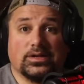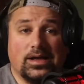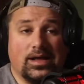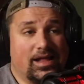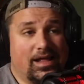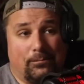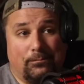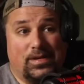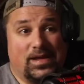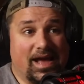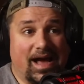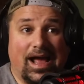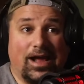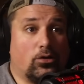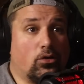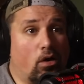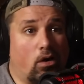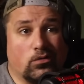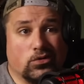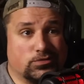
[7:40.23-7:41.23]
The PI
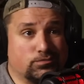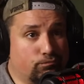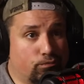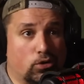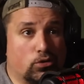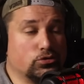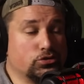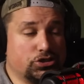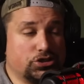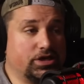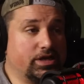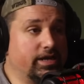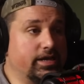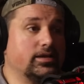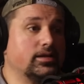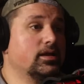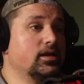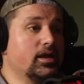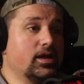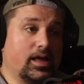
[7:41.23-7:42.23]
call was bullshit,
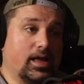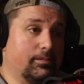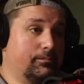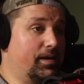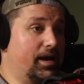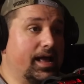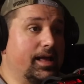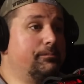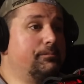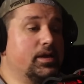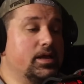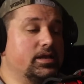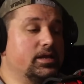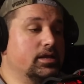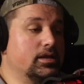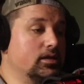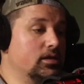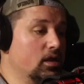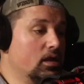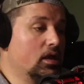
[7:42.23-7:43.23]
in my opinion.